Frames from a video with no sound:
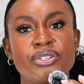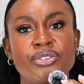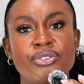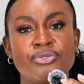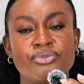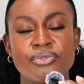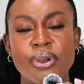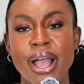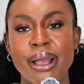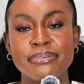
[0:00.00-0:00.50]

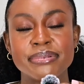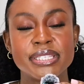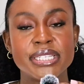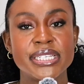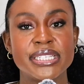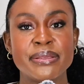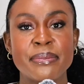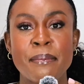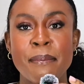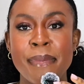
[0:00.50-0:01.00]
drops,
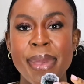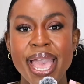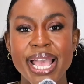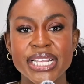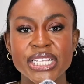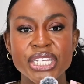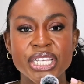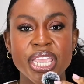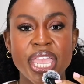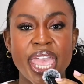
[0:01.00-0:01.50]
this
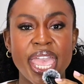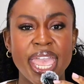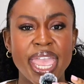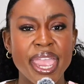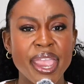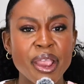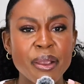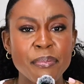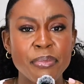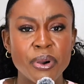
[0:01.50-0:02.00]
magic
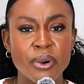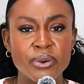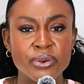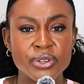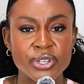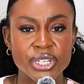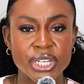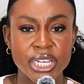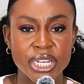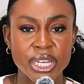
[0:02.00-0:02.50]
hair
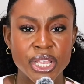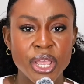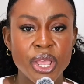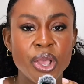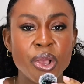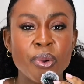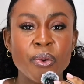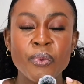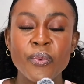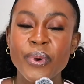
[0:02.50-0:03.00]
potion?
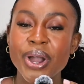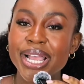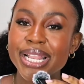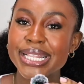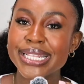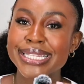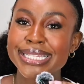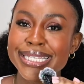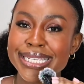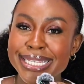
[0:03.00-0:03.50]

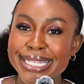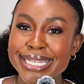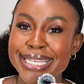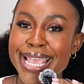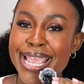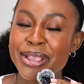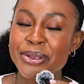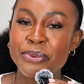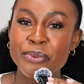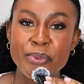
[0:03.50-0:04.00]
What did
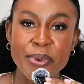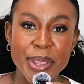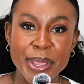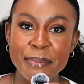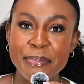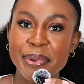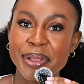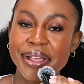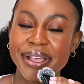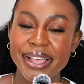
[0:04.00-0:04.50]
they
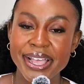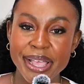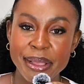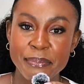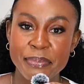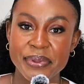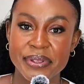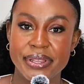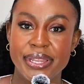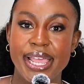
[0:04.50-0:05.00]
whip up?
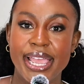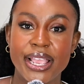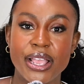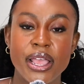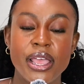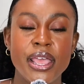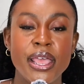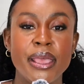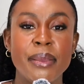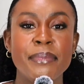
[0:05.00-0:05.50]

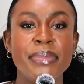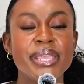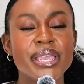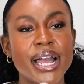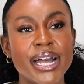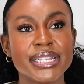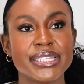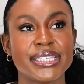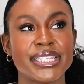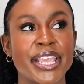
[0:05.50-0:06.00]
Like,
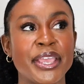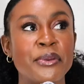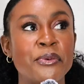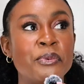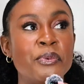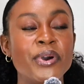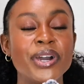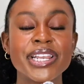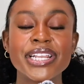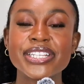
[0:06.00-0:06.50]
Beyonce,
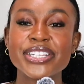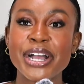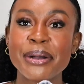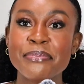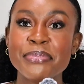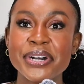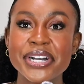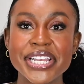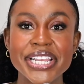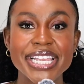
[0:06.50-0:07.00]
what did y'all
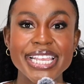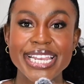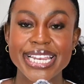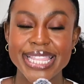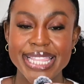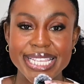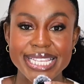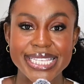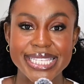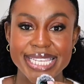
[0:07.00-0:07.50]
put
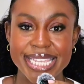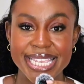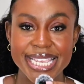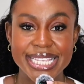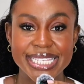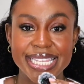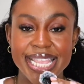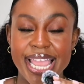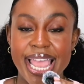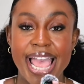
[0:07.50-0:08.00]
in these
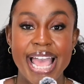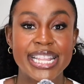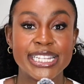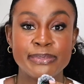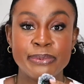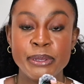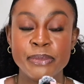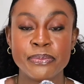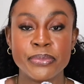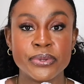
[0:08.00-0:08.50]
things that
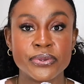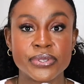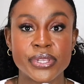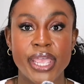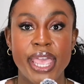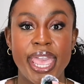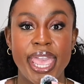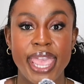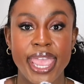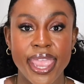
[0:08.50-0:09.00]
has people's
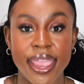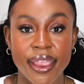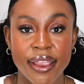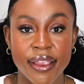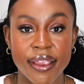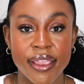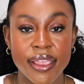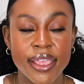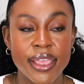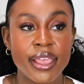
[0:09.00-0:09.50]

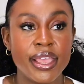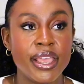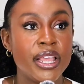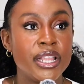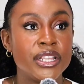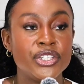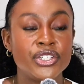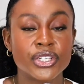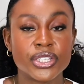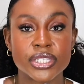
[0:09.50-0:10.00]
hair
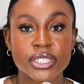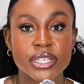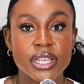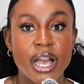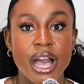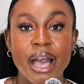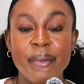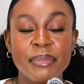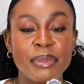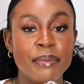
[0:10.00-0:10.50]
just
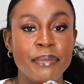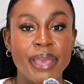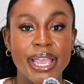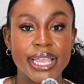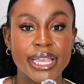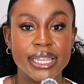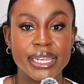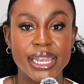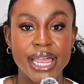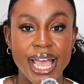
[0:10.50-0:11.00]
coming
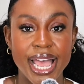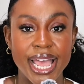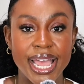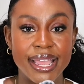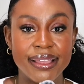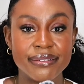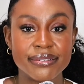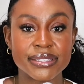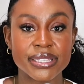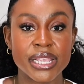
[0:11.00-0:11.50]
back
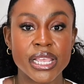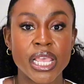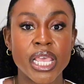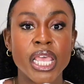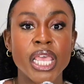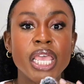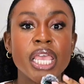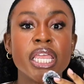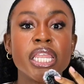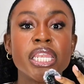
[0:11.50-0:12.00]
alive?
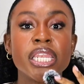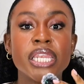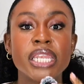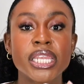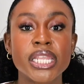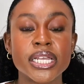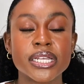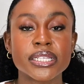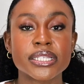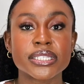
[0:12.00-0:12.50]
It
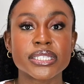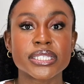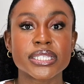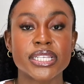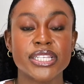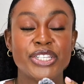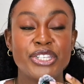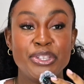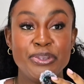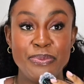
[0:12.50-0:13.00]

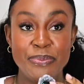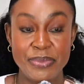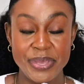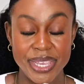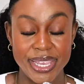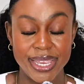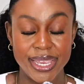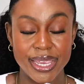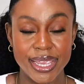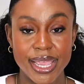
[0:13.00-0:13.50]
looks to
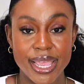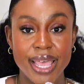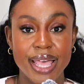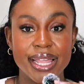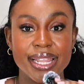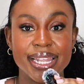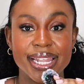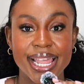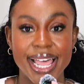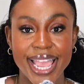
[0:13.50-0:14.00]
me
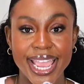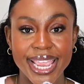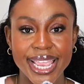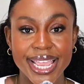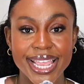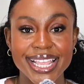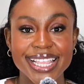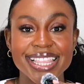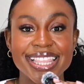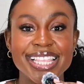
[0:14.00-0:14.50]

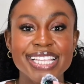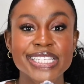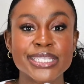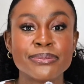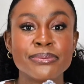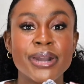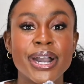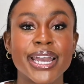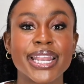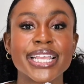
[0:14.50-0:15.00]
like this
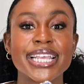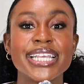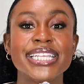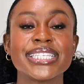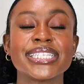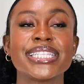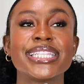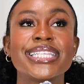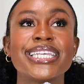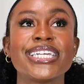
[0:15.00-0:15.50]
product
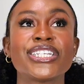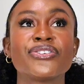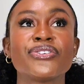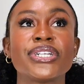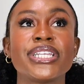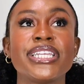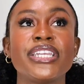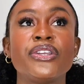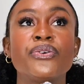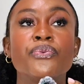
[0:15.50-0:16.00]
is
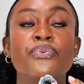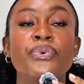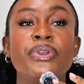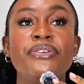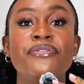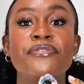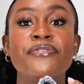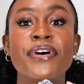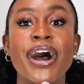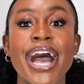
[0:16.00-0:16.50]
literally
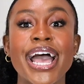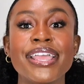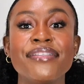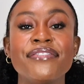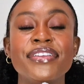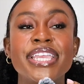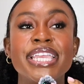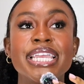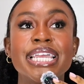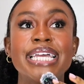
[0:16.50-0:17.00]

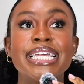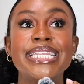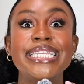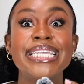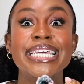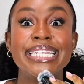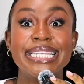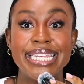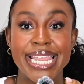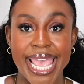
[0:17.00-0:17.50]
reviving
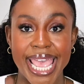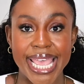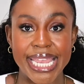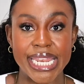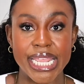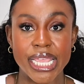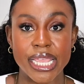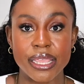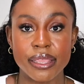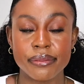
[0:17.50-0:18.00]
the
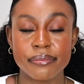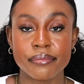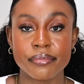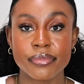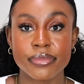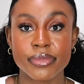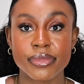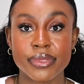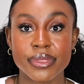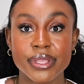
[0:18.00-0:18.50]
dead.
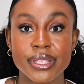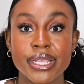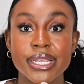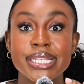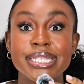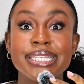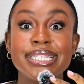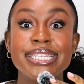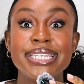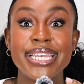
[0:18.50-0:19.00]

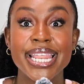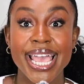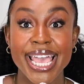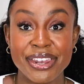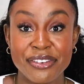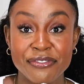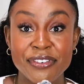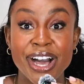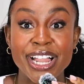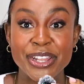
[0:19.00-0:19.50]

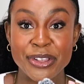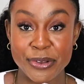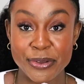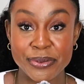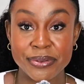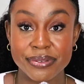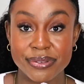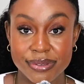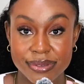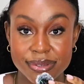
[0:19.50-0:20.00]
Dead
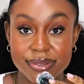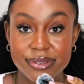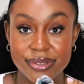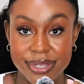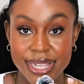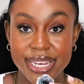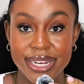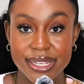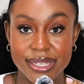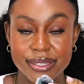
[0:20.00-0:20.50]
follicles,
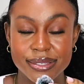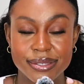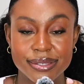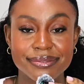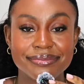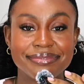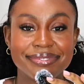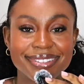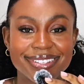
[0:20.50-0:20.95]
that is.